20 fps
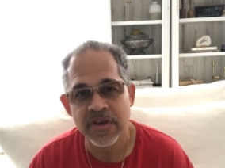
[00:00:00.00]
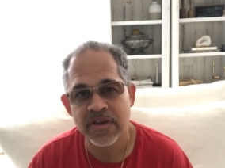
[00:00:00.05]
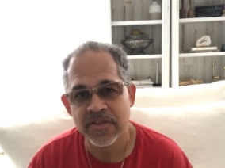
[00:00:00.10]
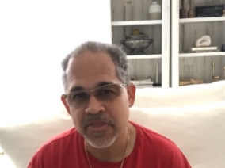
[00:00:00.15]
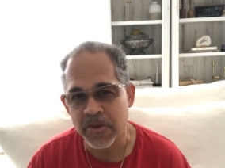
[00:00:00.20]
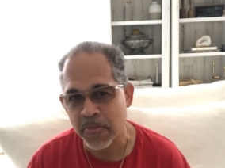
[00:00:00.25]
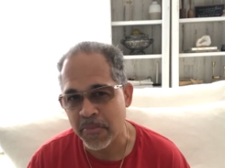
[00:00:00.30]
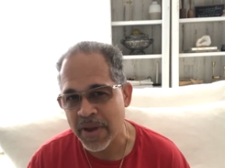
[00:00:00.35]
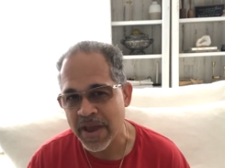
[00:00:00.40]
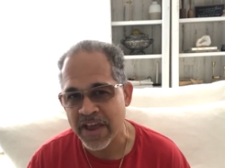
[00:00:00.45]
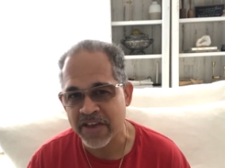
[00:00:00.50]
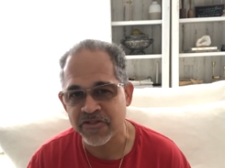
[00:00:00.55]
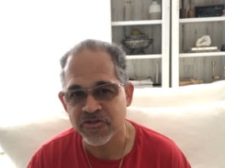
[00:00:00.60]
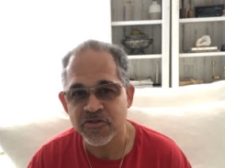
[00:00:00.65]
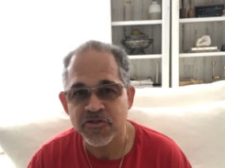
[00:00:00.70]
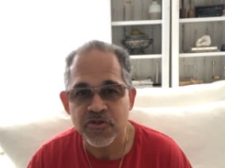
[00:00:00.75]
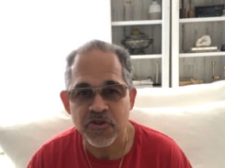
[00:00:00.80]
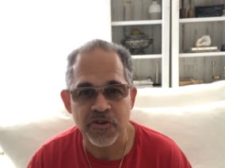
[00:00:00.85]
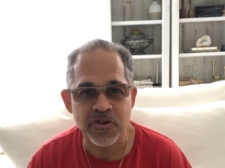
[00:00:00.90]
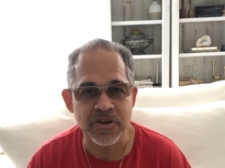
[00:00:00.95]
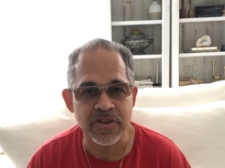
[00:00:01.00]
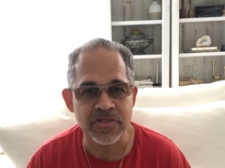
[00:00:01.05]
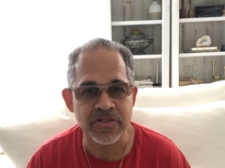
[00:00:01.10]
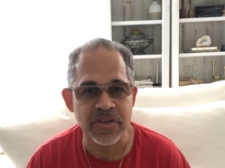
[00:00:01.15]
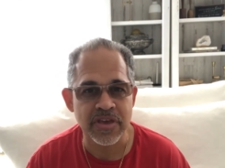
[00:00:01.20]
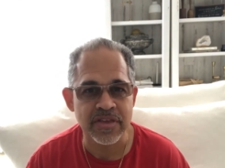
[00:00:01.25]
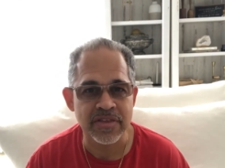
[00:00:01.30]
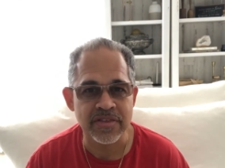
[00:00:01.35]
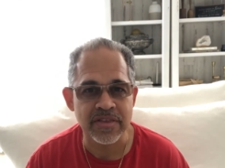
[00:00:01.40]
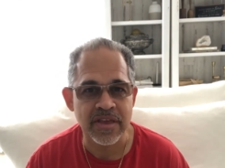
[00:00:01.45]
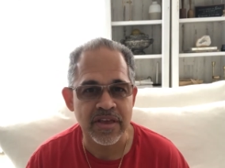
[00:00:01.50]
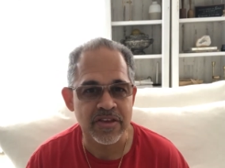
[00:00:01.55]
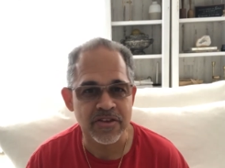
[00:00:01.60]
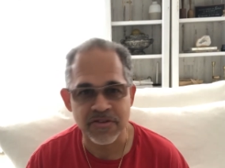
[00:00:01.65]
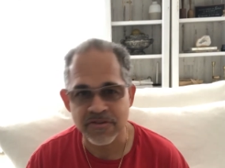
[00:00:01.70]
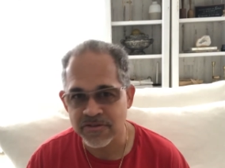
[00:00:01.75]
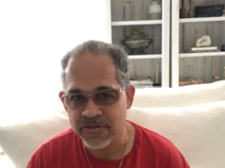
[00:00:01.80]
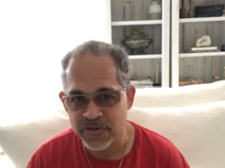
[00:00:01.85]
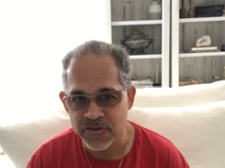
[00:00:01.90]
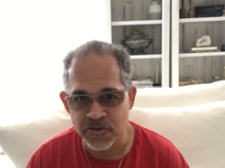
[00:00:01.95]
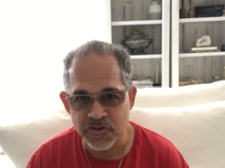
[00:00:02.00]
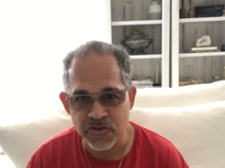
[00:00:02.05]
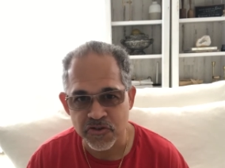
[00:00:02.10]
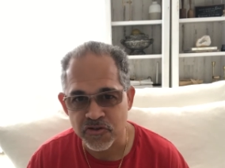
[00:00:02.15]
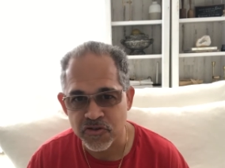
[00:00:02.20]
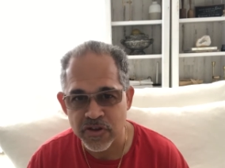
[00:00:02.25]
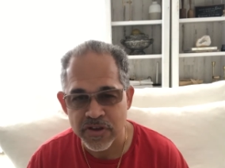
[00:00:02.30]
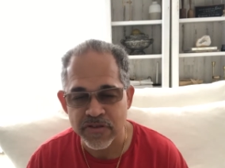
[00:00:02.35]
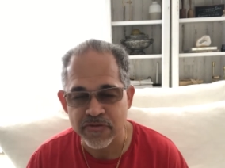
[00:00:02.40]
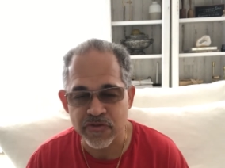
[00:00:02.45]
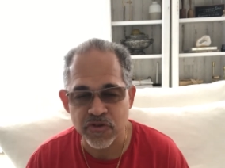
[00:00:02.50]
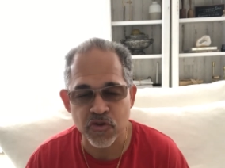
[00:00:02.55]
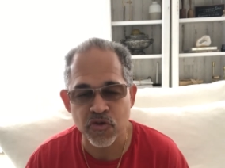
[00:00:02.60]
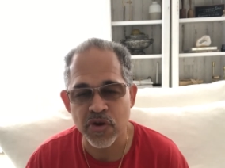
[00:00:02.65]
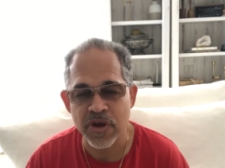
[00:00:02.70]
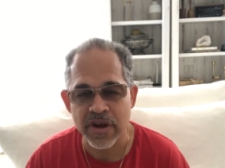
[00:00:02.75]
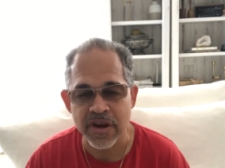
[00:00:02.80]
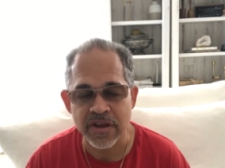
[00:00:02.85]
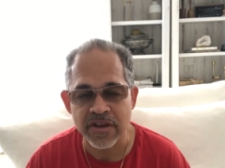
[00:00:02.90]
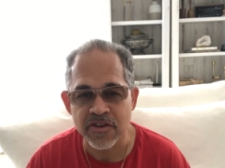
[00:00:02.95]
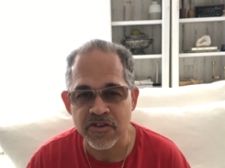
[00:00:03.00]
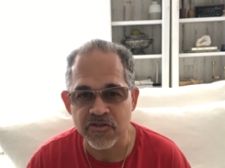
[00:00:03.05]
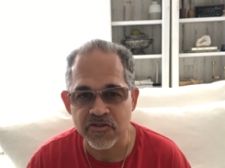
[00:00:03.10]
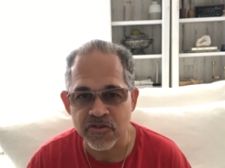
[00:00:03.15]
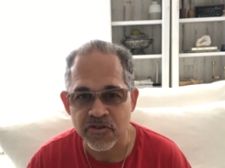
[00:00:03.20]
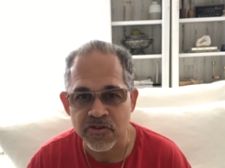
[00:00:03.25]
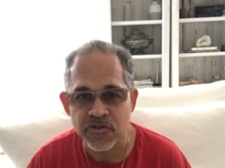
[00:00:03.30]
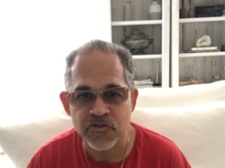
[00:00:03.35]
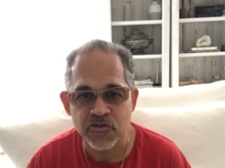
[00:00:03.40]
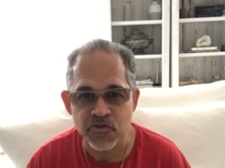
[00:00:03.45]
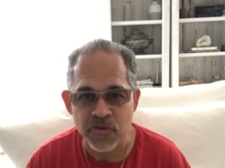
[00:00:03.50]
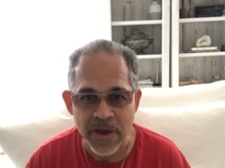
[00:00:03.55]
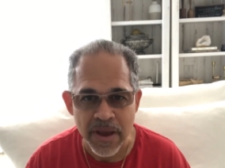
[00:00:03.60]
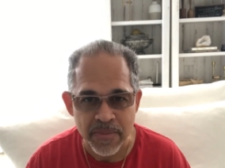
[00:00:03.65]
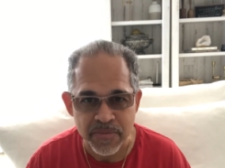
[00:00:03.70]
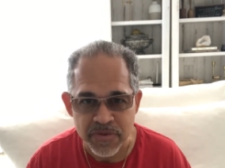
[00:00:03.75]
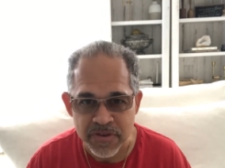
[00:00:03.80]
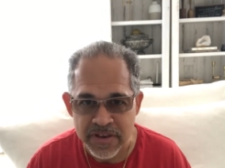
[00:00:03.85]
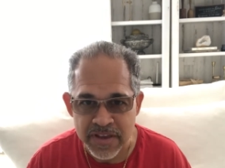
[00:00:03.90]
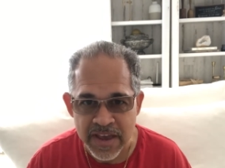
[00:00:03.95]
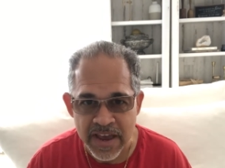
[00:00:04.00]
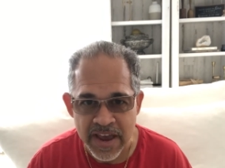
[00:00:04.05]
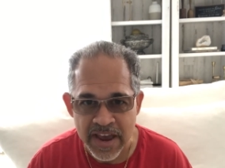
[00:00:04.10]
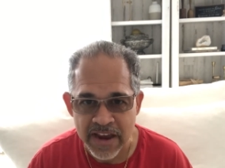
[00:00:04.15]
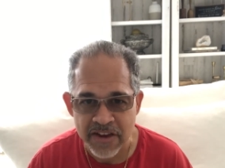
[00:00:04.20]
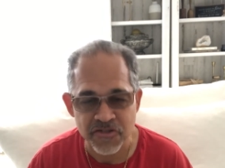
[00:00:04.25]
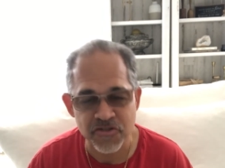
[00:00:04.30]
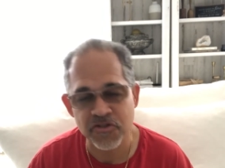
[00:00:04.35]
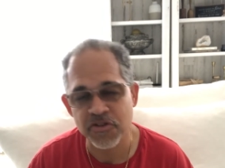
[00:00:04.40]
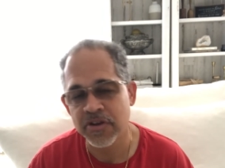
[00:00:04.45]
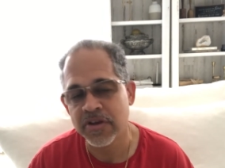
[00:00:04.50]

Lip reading: The banks are going to think that you're just looking for credit because you're strapped in cash,